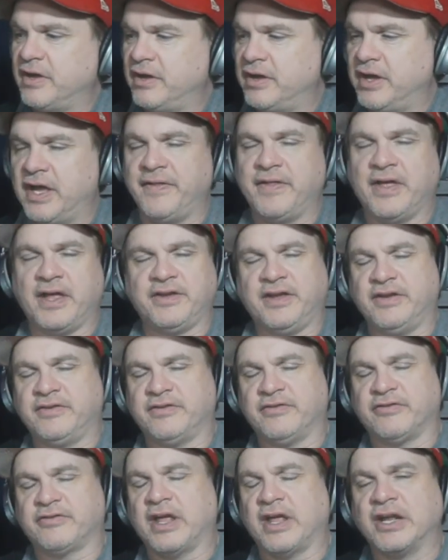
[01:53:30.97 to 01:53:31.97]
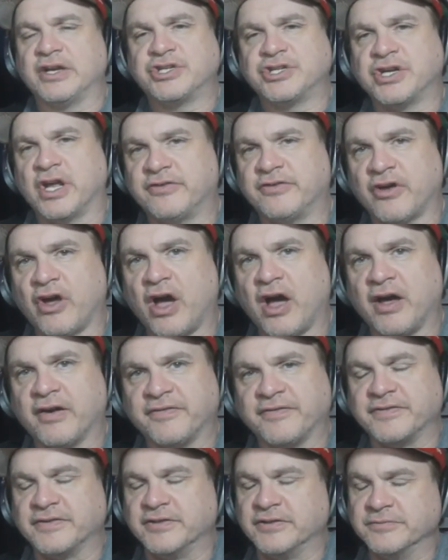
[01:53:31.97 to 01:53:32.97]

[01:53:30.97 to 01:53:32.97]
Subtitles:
in that he just kind of shuts off.